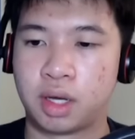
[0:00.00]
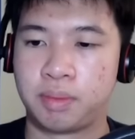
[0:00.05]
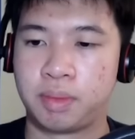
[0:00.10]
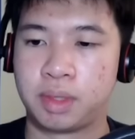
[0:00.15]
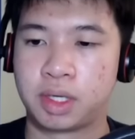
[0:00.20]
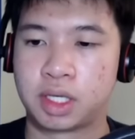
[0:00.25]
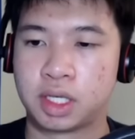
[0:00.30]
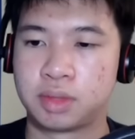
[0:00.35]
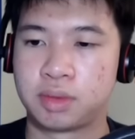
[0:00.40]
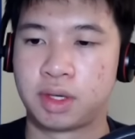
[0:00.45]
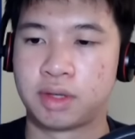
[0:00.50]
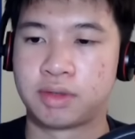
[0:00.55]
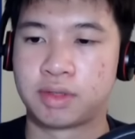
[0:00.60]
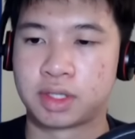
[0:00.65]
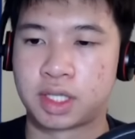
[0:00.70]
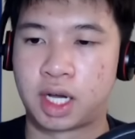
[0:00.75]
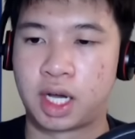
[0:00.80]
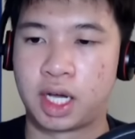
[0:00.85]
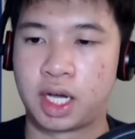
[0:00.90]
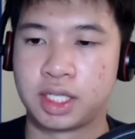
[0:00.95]
because we have such
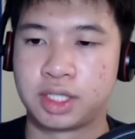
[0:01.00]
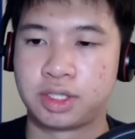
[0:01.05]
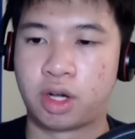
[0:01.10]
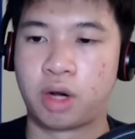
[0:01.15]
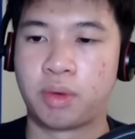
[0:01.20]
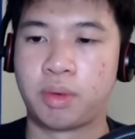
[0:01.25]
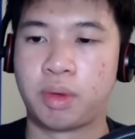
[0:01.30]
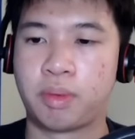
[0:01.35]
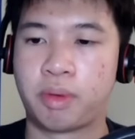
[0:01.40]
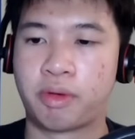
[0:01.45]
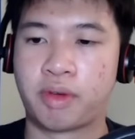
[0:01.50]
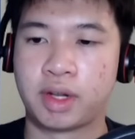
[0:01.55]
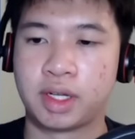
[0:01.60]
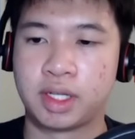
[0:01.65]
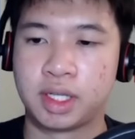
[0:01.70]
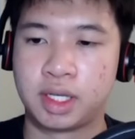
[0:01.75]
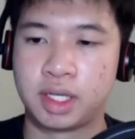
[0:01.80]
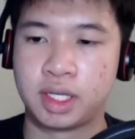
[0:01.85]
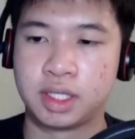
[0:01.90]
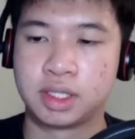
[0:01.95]
a high star, we
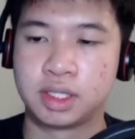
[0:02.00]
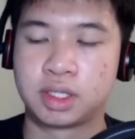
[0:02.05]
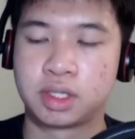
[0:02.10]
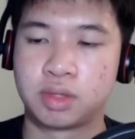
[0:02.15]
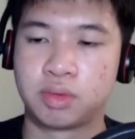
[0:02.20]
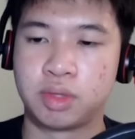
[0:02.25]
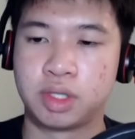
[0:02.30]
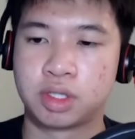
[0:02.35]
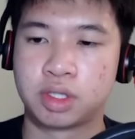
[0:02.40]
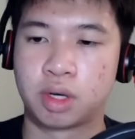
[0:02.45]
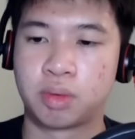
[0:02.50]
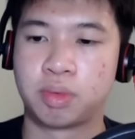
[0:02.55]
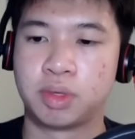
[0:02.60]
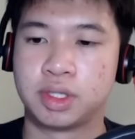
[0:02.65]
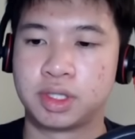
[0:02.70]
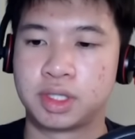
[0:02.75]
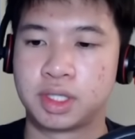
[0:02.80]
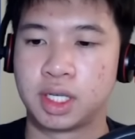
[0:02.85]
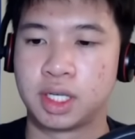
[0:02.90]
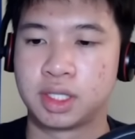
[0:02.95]
prevented his 3-star
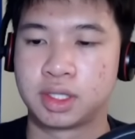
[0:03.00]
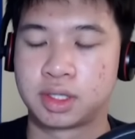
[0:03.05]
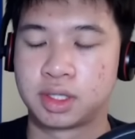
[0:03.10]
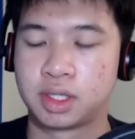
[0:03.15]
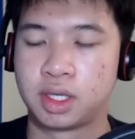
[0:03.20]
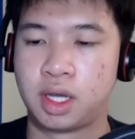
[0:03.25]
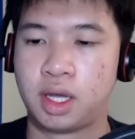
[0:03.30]
princess.